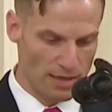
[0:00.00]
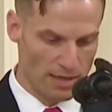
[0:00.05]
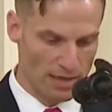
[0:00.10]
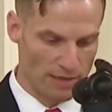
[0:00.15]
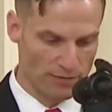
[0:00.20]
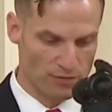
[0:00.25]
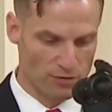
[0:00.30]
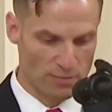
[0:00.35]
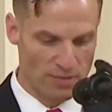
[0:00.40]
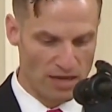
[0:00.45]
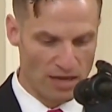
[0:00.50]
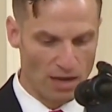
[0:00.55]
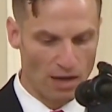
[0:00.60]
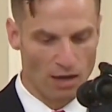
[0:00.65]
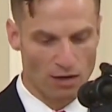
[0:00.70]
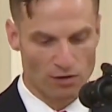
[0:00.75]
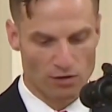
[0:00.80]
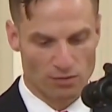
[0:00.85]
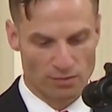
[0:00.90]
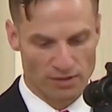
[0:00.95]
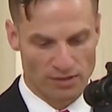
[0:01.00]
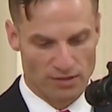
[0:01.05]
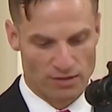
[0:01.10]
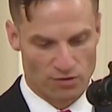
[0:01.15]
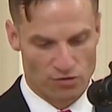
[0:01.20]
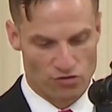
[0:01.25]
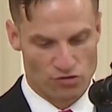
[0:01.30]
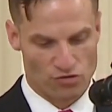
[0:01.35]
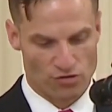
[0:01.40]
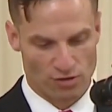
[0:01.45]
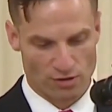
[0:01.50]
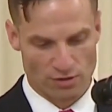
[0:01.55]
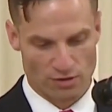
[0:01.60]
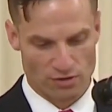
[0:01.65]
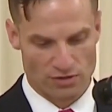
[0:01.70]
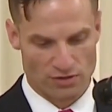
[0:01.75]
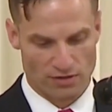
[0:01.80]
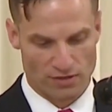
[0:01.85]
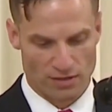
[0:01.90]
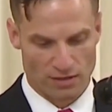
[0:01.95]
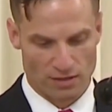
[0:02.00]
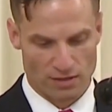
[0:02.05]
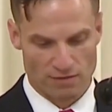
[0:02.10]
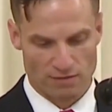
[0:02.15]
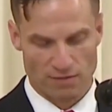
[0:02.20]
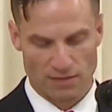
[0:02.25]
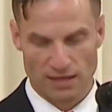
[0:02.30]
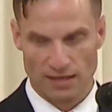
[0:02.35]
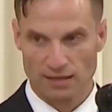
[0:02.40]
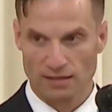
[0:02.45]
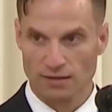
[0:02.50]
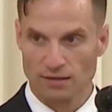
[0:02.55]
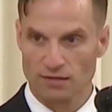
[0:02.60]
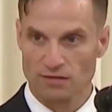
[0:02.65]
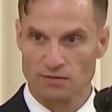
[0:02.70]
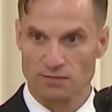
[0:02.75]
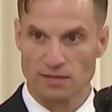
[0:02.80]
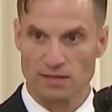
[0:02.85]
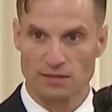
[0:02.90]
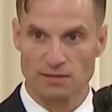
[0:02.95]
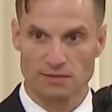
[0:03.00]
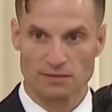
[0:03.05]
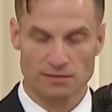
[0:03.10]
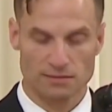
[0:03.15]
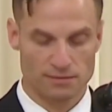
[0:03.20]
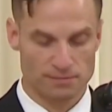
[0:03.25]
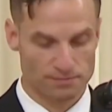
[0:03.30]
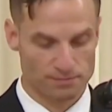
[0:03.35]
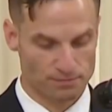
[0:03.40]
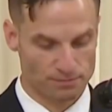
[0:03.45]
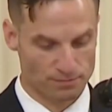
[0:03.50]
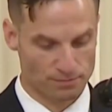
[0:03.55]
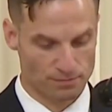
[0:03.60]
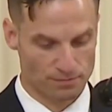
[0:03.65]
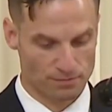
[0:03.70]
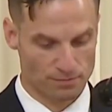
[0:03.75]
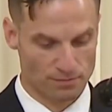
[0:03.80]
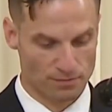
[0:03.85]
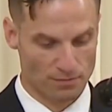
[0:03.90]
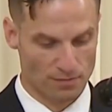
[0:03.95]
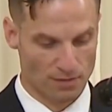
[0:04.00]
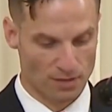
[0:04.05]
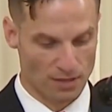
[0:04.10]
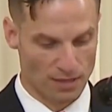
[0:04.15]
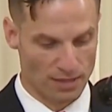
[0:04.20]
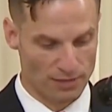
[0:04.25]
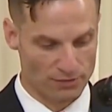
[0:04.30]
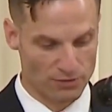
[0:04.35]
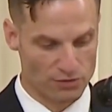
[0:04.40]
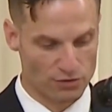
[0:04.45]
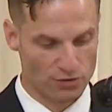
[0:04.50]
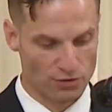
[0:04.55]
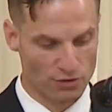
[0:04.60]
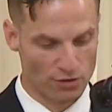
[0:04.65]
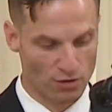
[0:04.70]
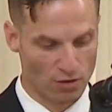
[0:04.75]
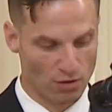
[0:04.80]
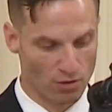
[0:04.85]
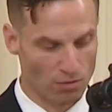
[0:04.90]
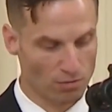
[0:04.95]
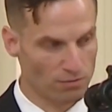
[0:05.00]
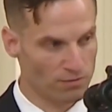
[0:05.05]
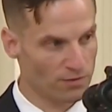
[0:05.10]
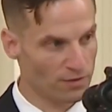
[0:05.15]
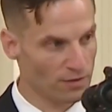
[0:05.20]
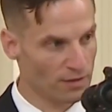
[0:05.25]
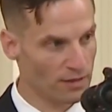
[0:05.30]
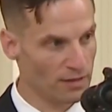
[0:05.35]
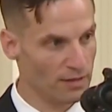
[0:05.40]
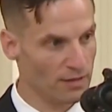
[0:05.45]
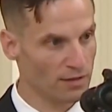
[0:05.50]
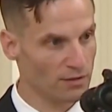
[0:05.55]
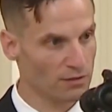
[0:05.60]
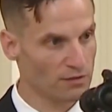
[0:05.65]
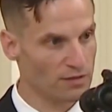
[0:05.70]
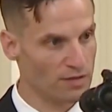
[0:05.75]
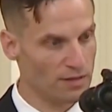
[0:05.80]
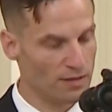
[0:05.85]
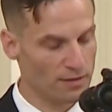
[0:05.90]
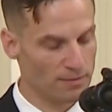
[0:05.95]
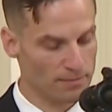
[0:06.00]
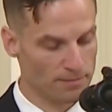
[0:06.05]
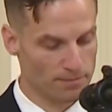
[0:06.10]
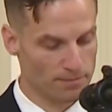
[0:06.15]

After being honorably discharged at the end of my enlistment, I returned home feeling guilty